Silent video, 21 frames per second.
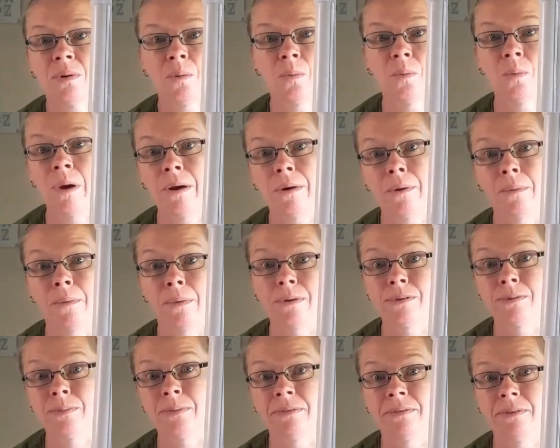where it
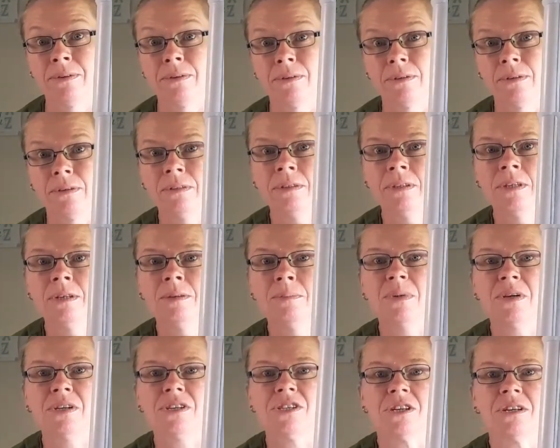was before
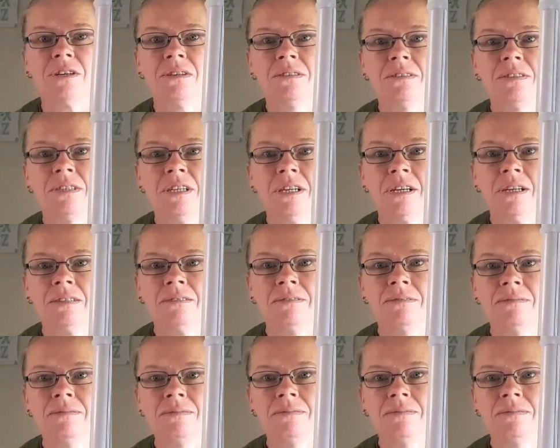picture here.